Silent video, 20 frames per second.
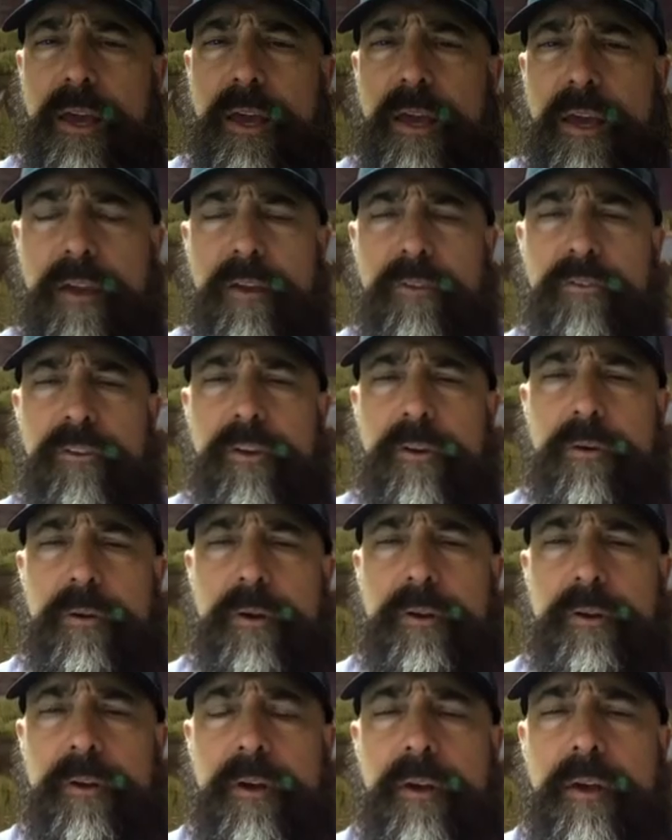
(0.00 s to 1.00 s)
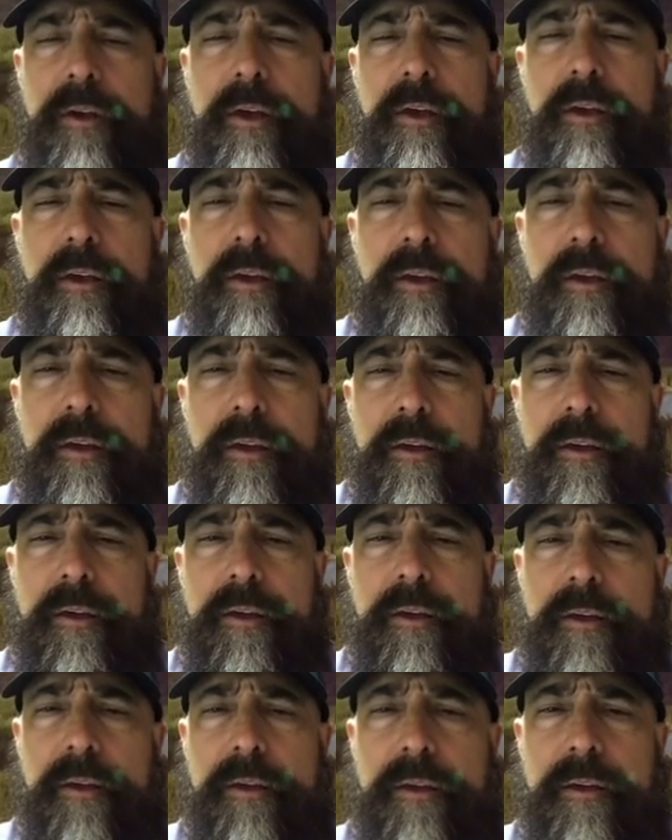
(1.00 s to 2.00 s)
Hey, how's it going?
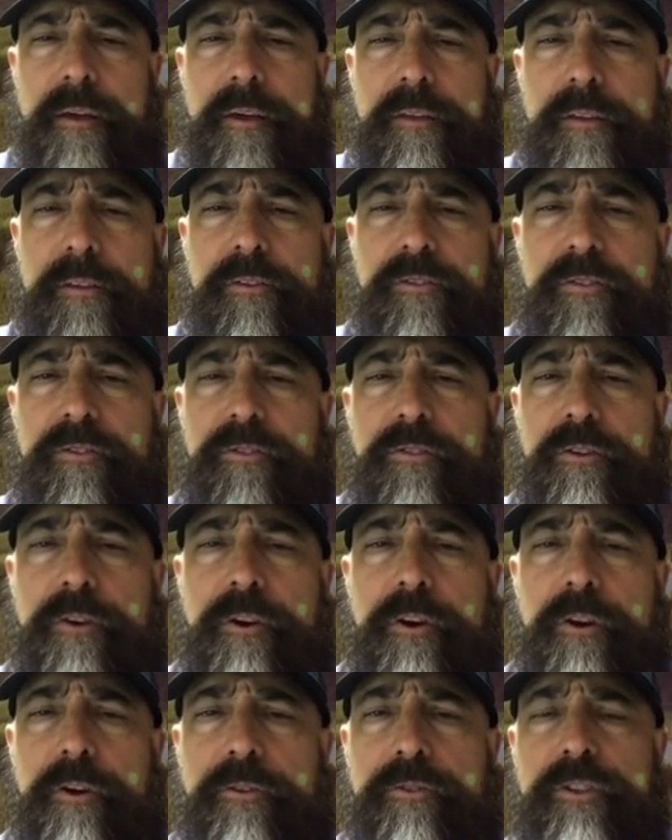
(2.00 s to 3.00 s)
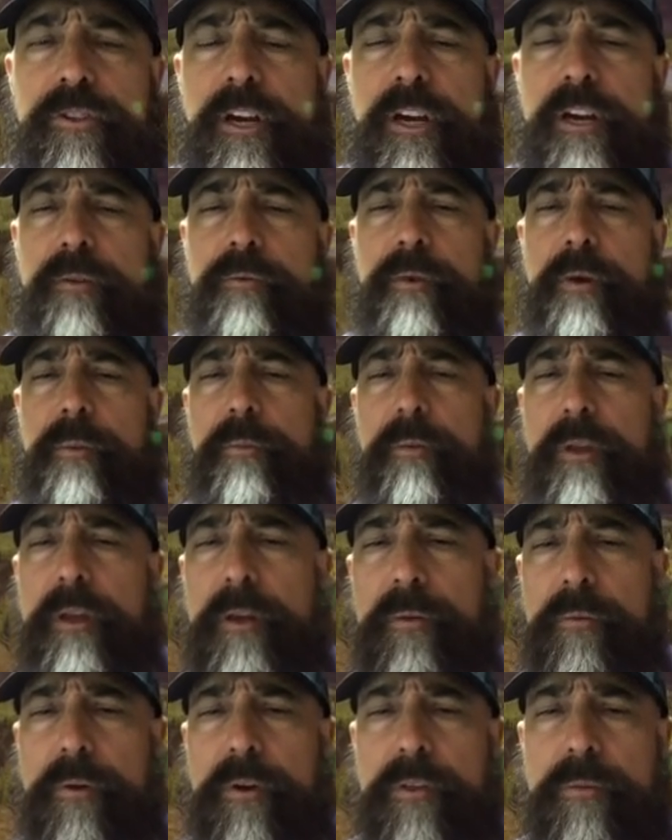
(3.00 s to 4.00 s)
This is your host Shane
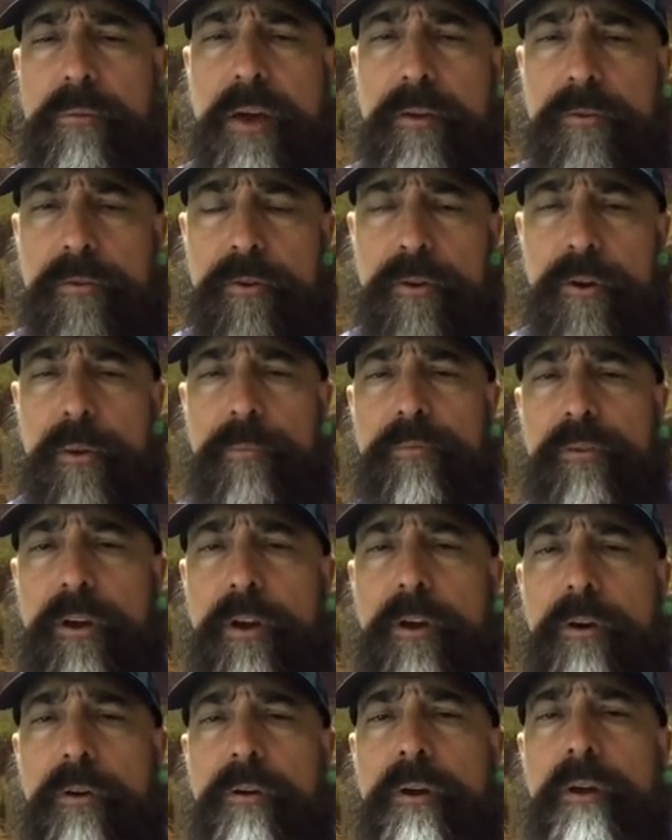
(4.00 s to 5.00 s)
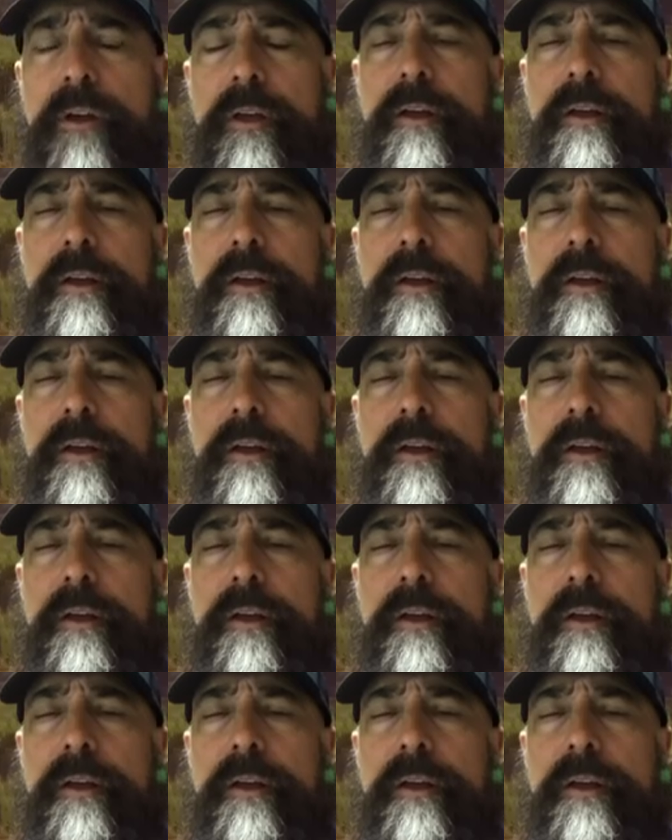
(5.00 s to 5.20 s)
Ripley with Mountain Crypto.